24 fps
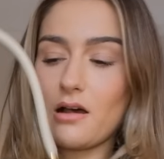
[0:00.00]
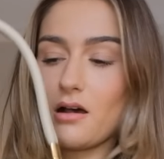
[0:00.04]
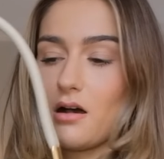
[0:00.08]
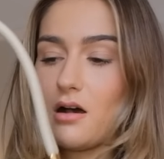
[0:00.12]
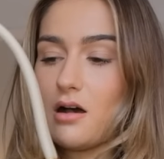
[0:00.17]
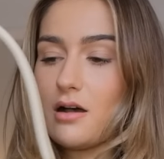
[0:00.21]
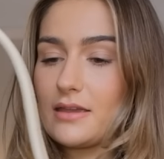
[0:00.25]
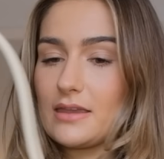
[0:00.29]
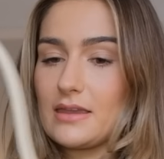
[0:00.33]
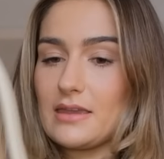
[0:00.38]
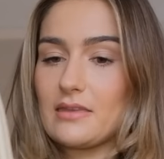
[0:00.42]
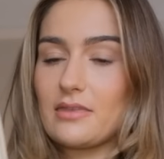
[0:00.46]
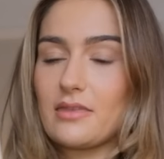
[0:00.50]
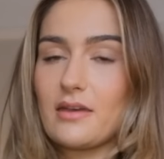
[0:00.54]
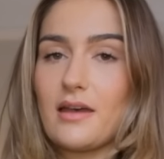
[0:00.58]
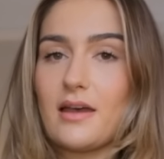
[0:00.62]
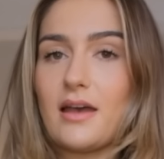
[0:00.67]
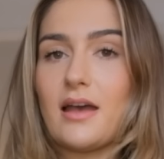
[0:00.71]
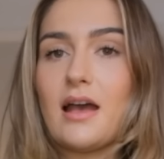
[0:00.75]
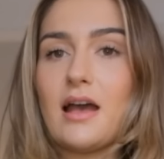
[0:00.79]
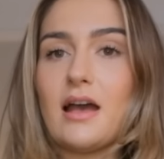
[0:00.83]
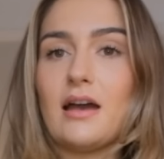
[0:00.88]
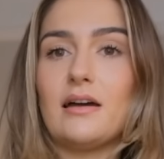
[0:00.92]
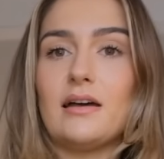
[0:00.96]
are
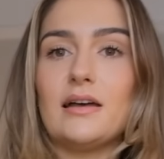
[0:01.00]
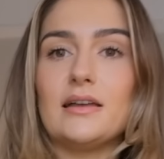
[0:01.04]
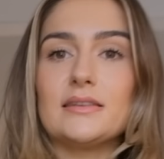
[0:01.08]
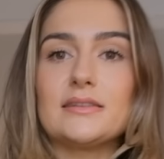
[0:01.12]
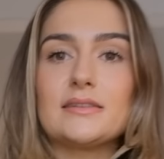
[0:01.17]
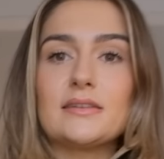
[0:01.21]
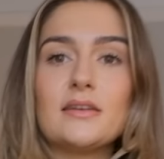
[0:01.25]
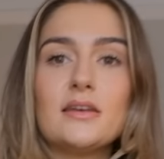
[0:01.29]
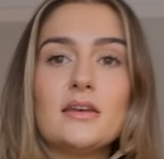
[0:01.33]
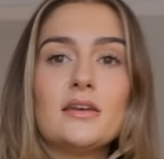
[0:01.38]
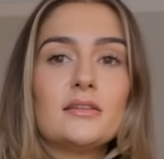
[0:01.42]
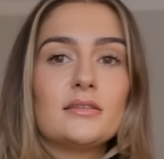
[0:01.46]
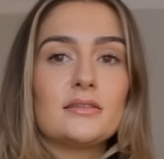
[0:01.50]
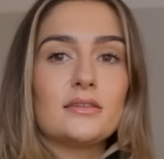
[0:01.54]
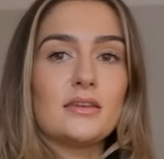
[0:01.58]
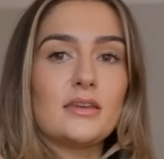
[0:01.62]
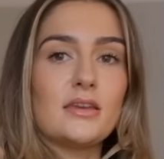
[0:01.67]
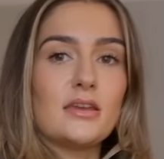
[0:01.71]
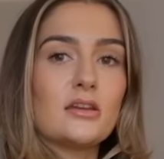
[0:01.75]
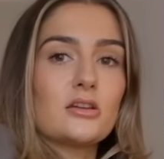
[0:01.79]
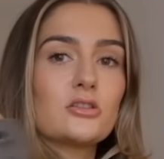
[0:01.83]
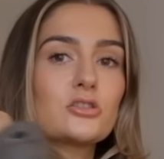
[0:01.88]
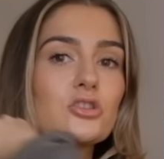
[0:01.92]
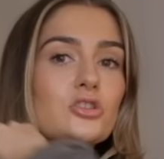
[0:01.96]
either as
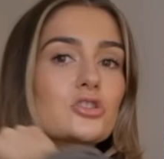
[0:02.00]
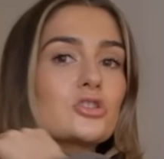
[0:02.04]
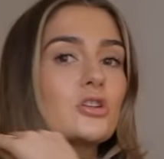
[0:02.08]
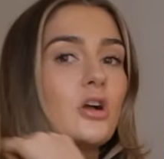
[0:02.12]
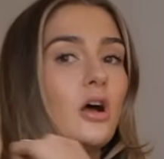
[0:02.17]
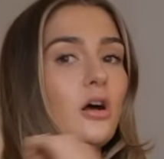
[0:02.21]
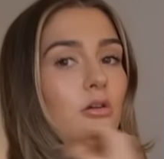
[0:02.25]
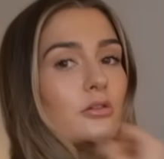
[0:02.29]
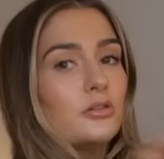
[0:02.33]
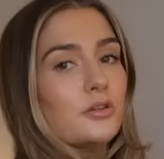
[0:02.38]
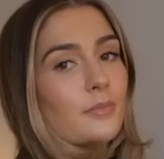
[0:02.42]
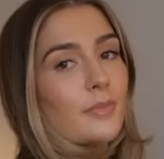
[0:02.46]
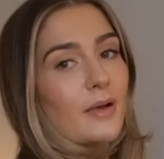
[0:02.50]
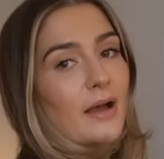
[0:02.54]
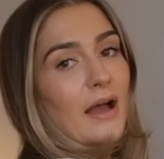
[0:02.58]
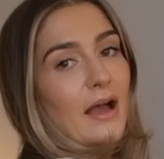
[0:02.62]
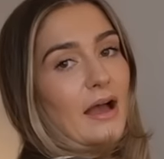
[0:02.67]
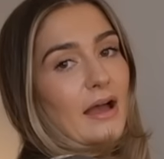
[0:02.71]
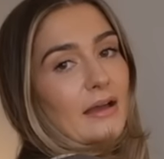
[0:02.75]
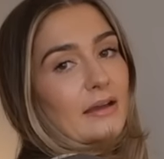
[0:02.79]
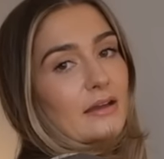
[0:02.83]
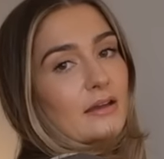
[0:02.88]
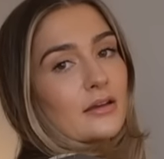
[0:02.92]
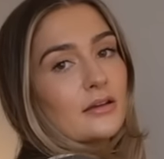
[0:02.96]
the shoulder
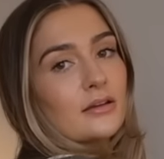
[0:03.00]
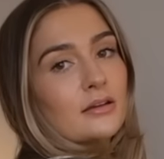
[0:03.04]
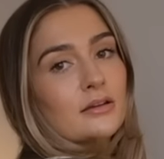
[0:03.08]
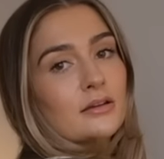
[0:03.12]
bag.